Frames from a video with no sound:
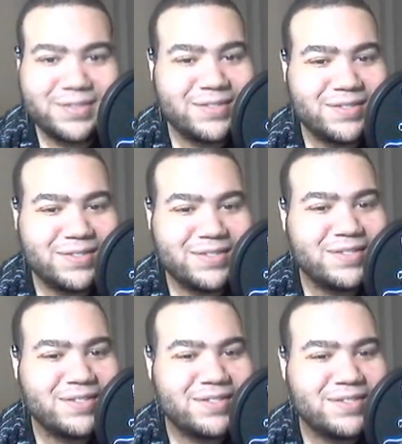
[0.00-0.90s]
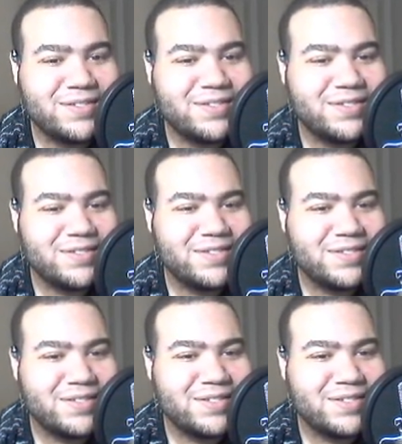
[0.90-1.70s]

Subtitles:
[no speech]